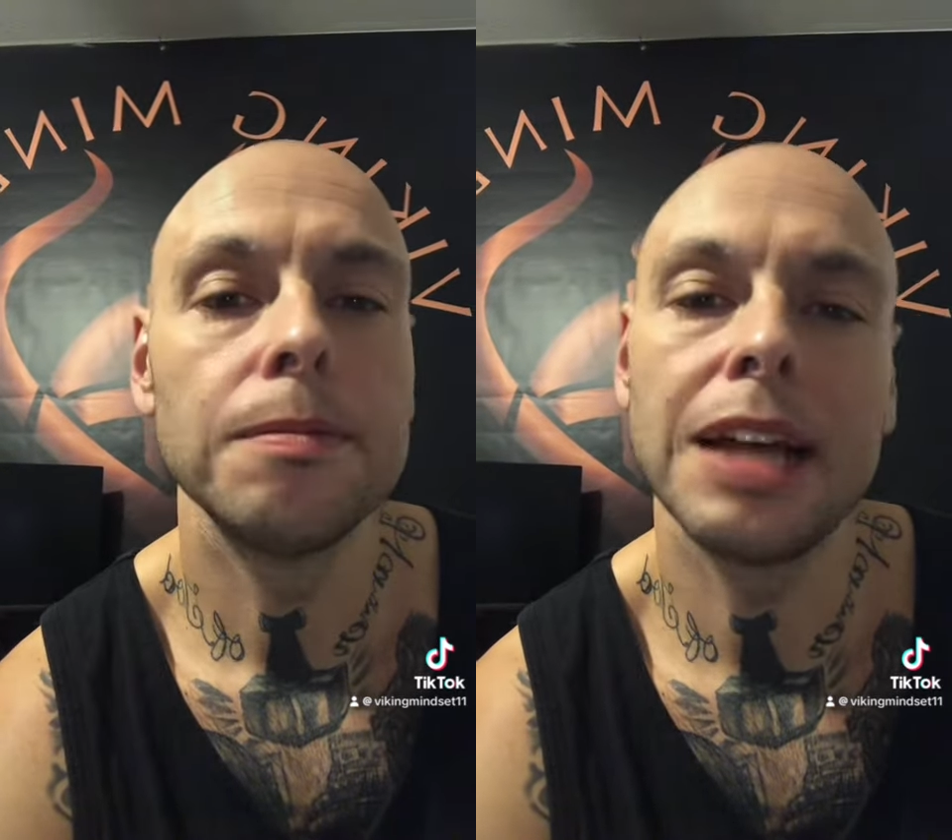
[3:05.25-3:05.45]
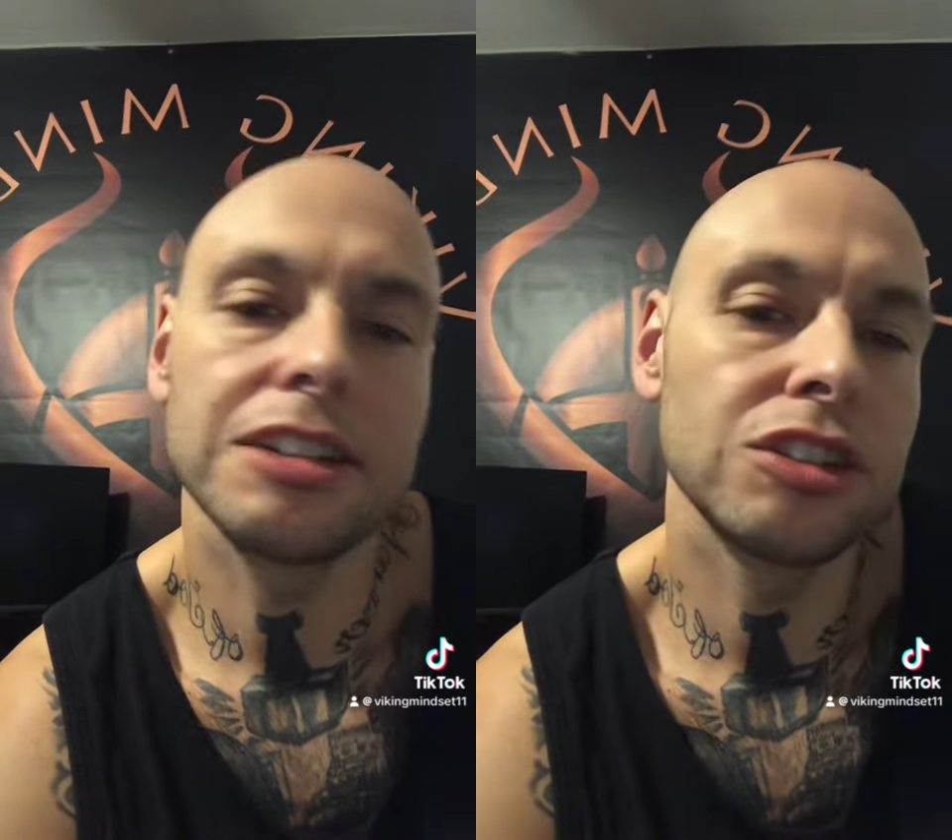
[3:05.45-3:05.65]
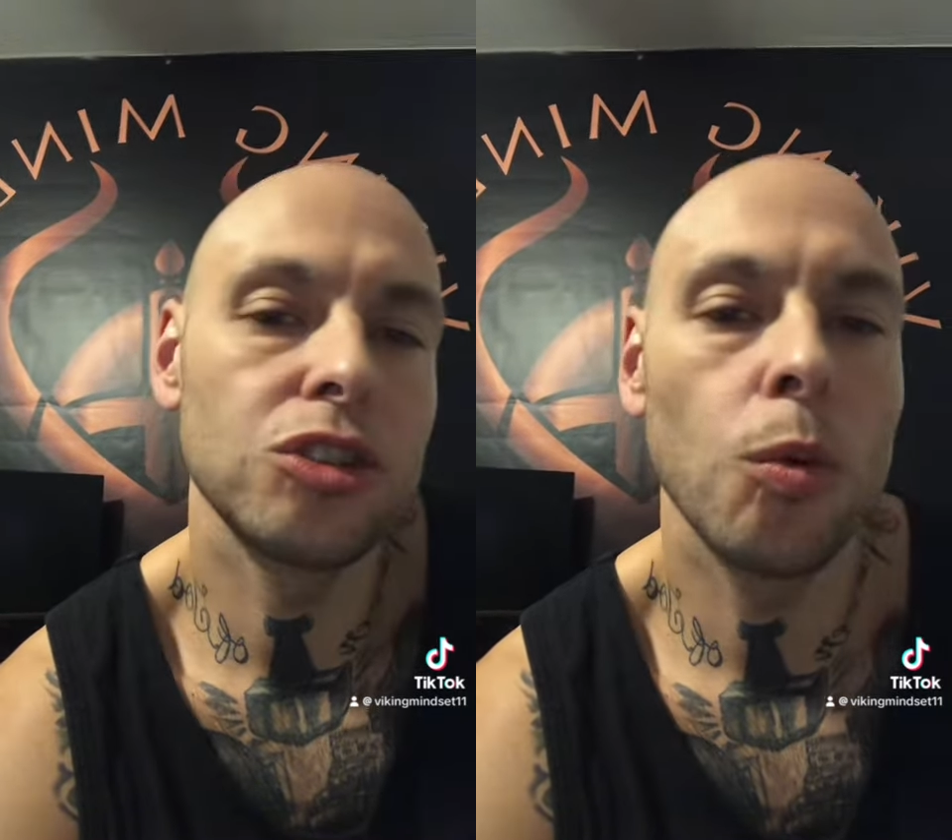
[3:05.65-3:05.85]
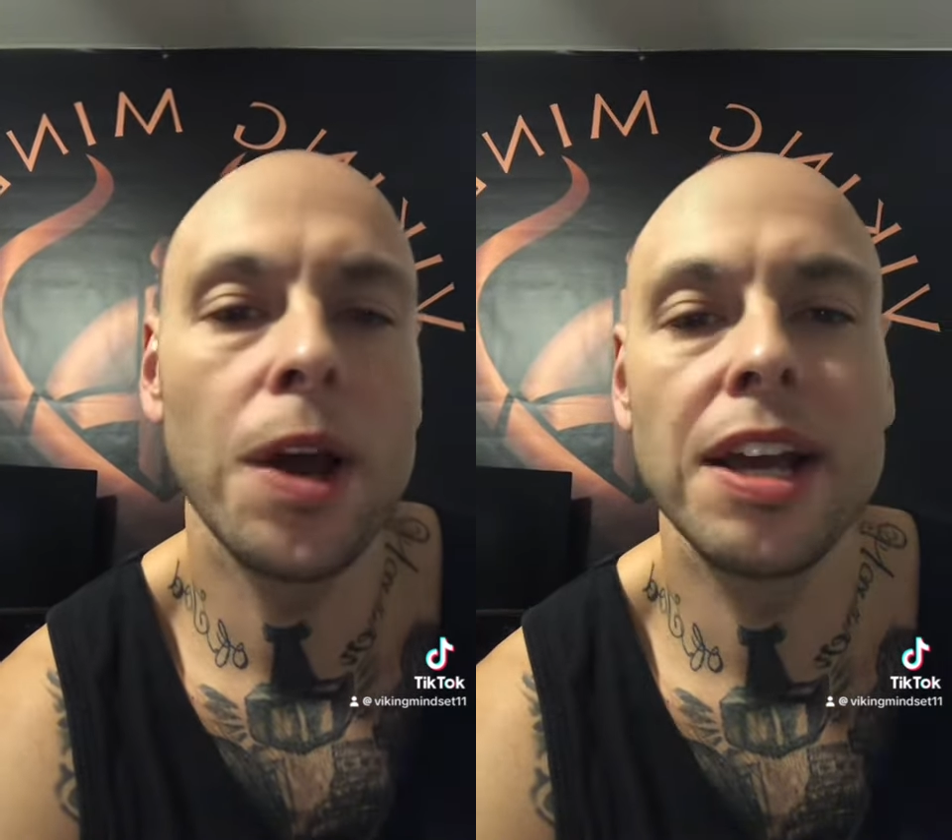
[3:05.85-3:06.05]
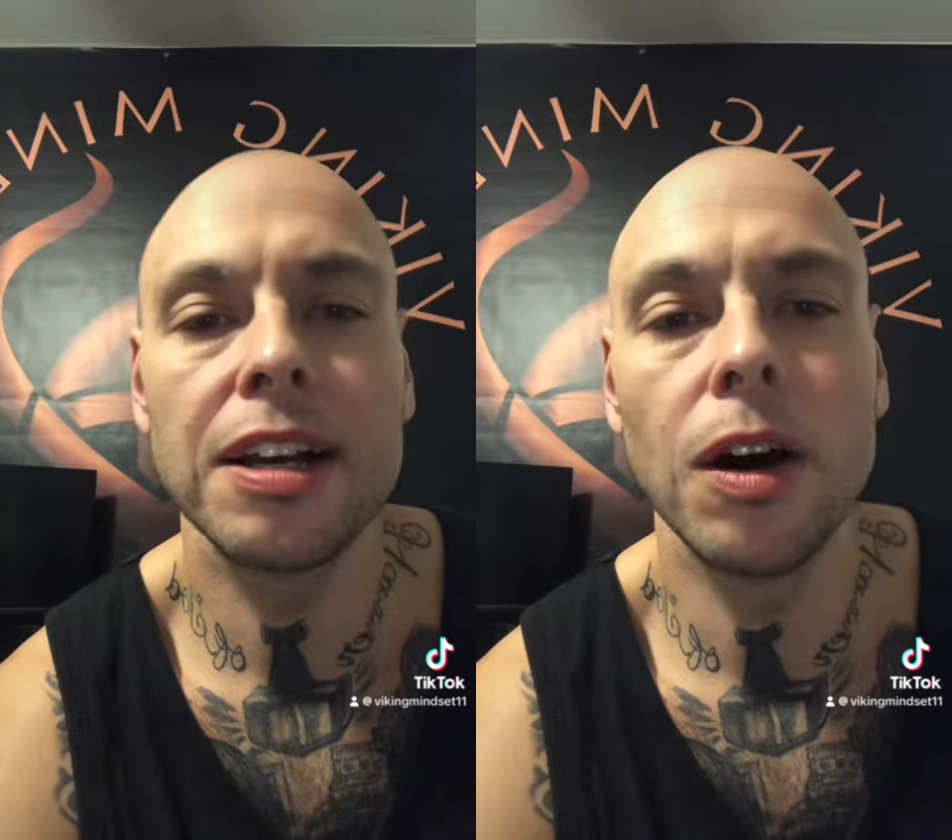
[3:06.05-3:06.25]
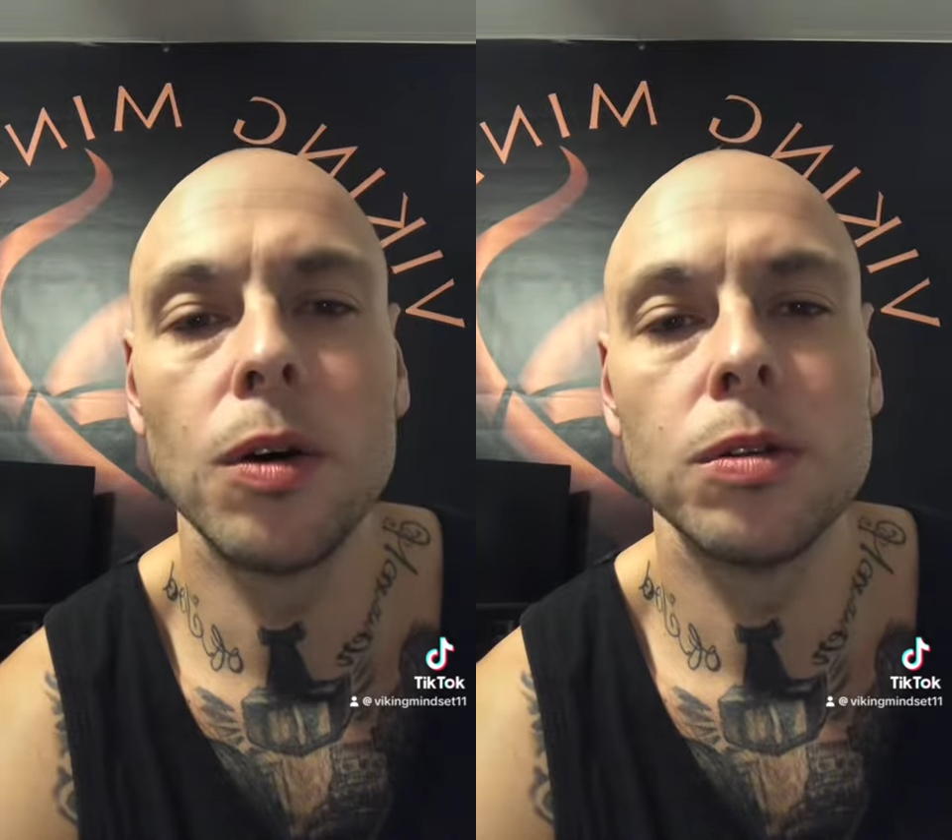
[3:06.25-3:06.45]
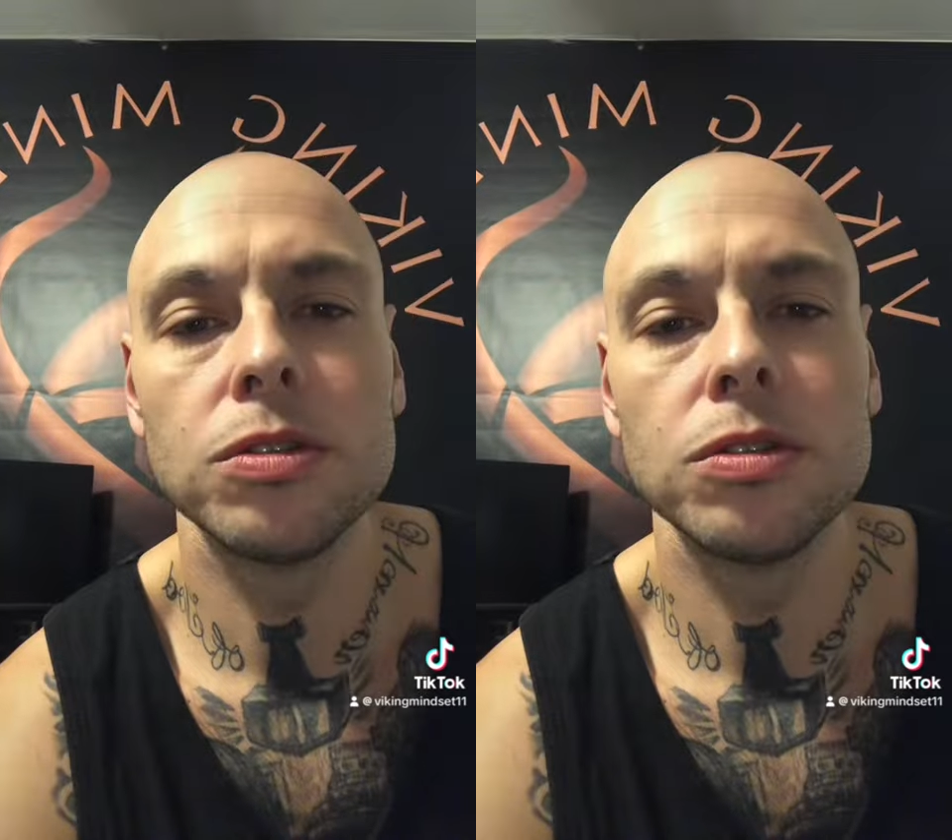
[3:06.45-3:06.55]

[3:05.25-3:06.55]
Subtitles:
That's just the way it goes.